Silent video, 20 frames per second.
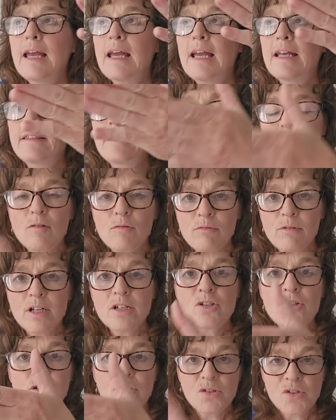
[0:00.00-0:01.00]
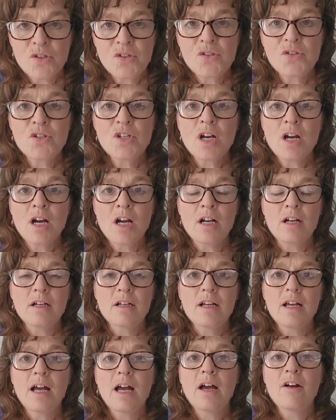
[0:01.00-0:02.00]
at the original
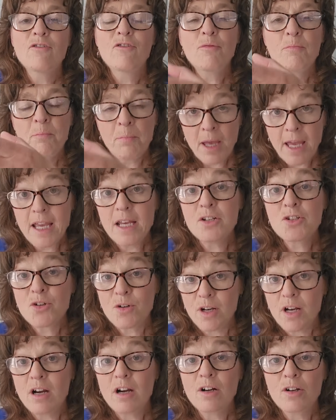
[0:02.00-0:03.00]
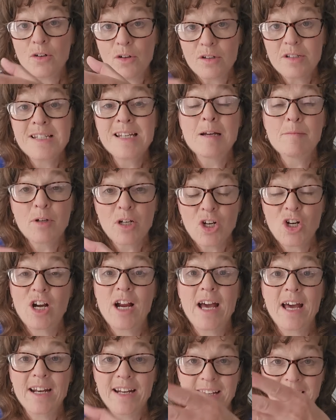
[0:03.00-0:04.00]
start of patriarchal
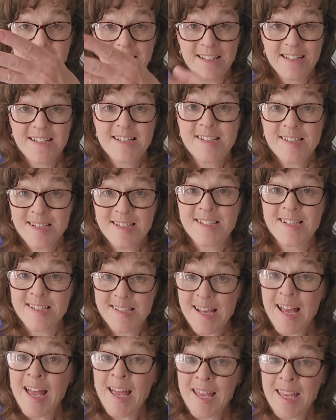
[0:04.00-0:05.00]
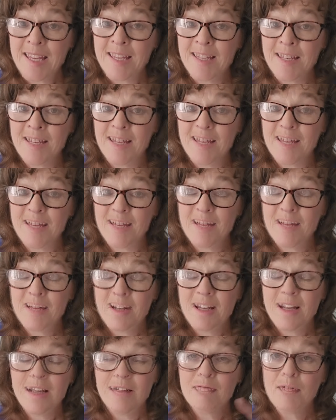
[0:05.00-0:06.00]
democratic society.
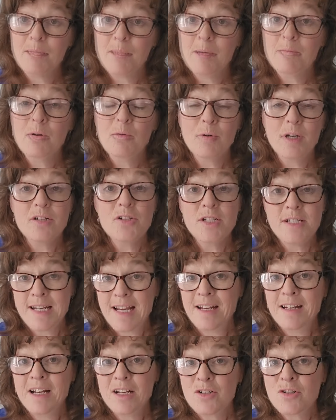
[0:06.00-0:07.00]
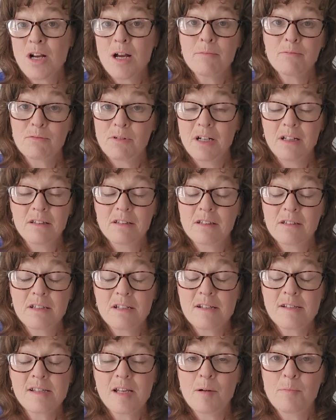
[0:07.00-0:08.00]
And remember what date I dropped when I looked
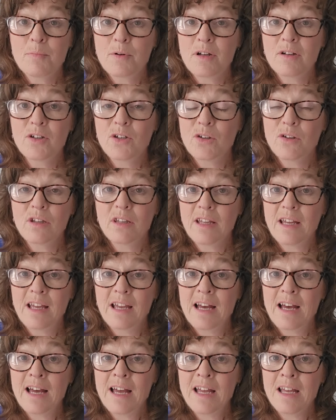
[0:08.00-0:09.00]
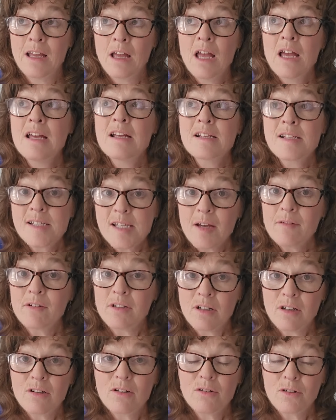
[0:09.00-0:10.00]
this up on Google AI?
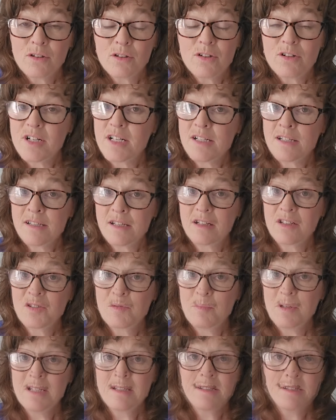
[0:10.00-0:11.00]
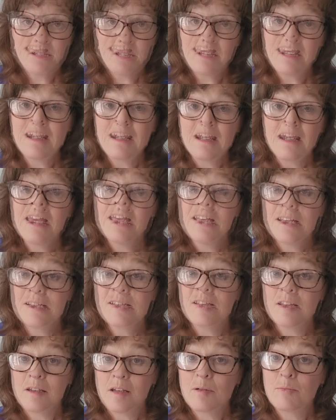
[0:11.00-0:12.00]
736 BC
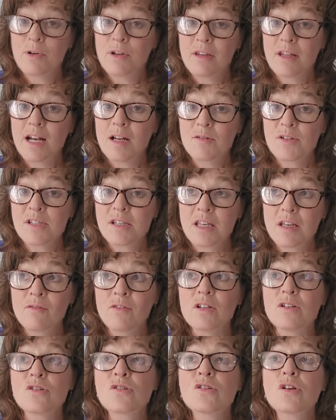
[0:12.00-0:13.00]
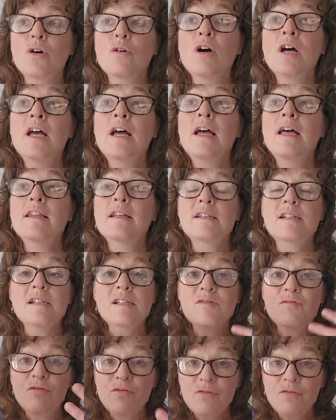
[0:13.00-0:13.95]
is the number that I was given. So this is